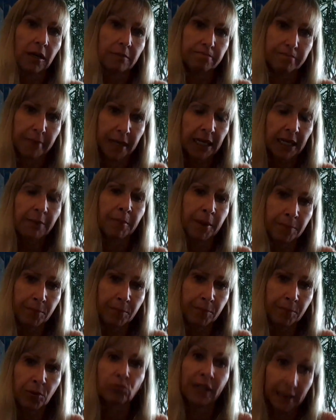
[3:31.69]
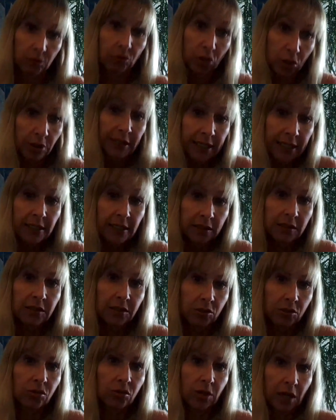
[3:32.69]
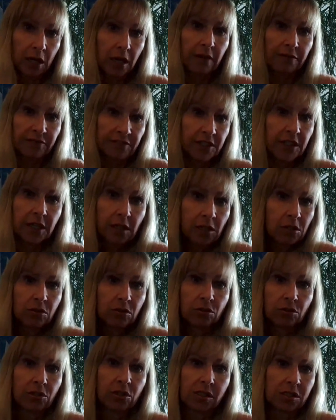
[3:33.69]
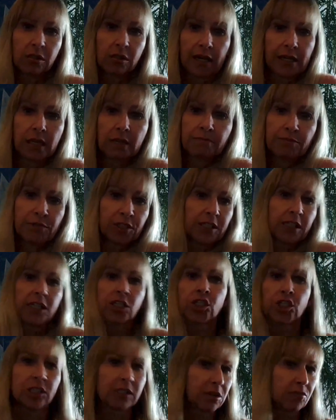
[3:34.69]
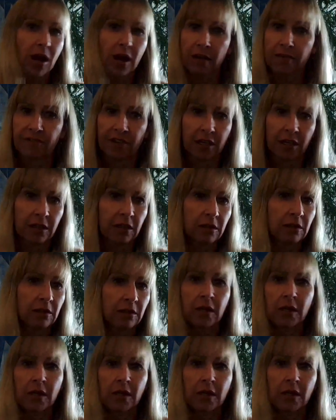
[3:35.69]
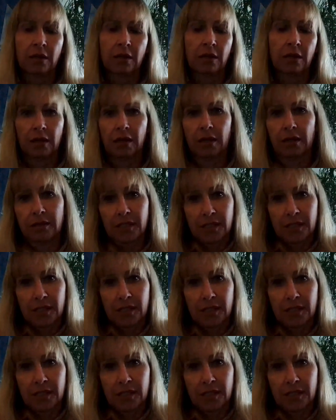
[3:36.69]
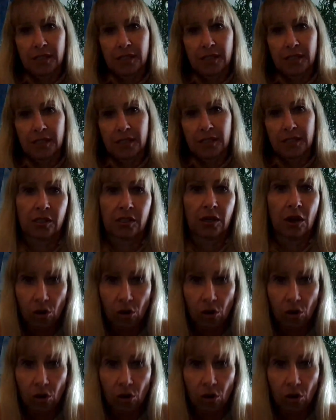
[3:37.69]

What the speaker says: And many people that do need to have their goods, like importations arriving, it's also goods.